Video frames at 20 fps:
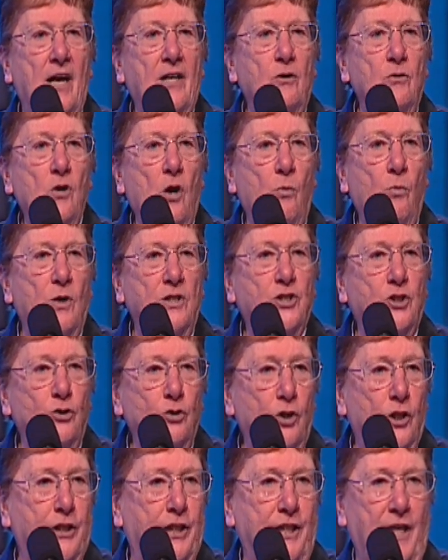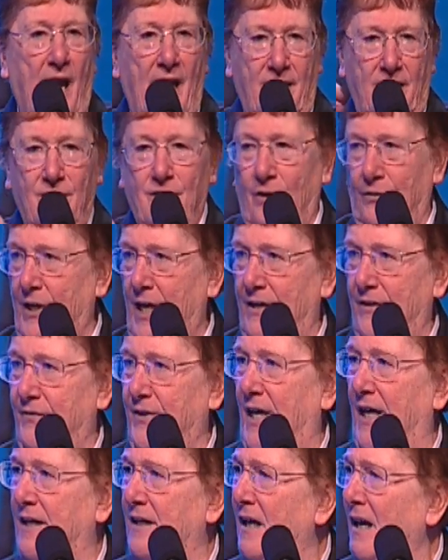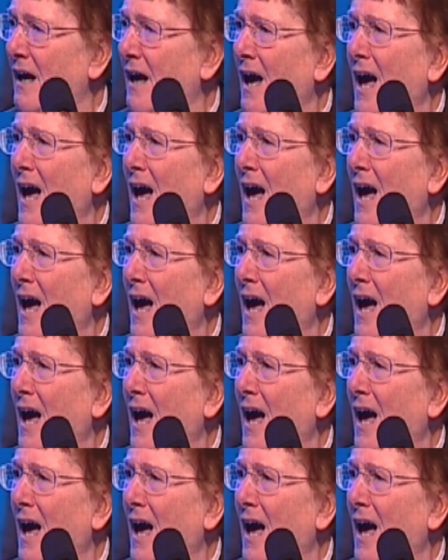I don't know what you're looking at, you know, kind of thing.